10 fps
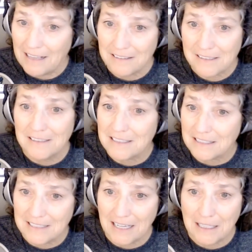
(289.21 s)
Allison
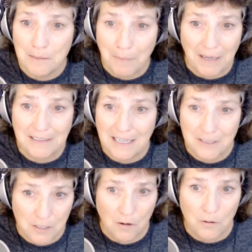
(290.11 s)
is a techie
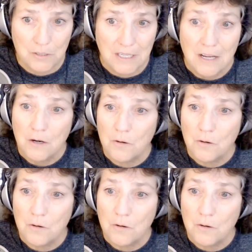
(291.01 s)
podcast host